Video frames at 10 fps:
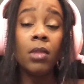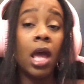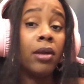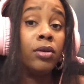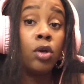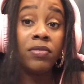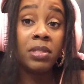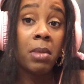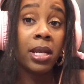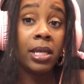I don't know if
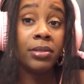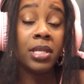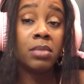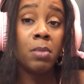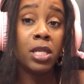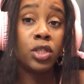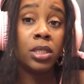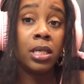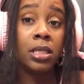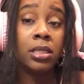somebody else has
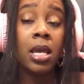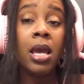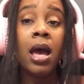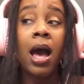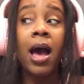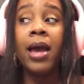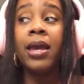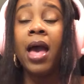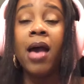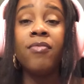mentioned this. I
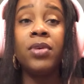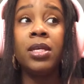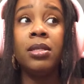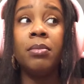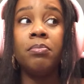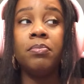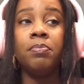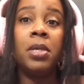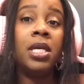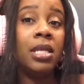haven't
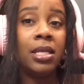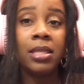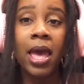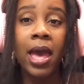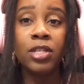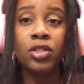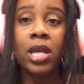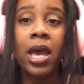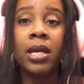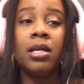been in the
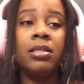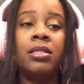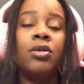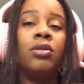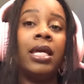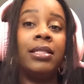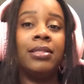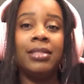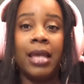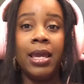hashtag until like
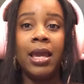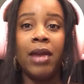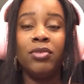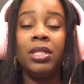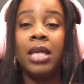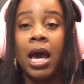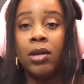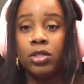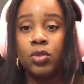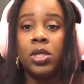today. I really got
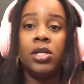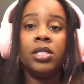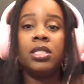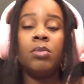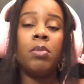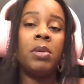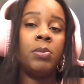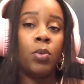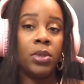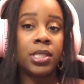on Twitter to see what
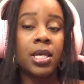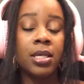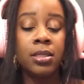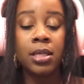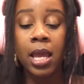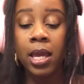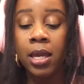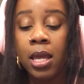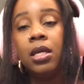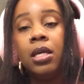people were saying today.